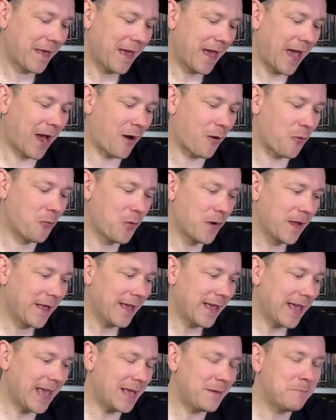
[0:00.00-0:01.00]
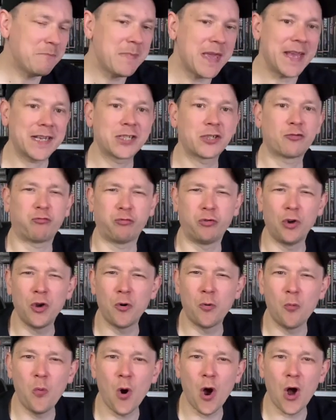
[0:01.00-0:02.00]
how he mixed
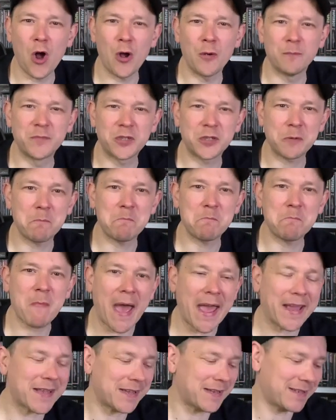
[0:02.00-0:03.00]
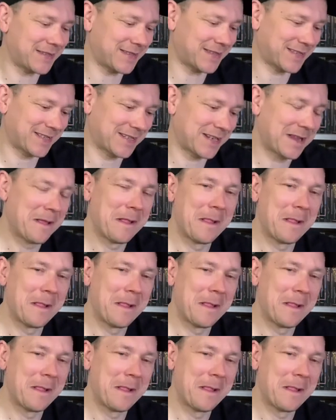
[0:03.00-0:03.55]
real worms and maggots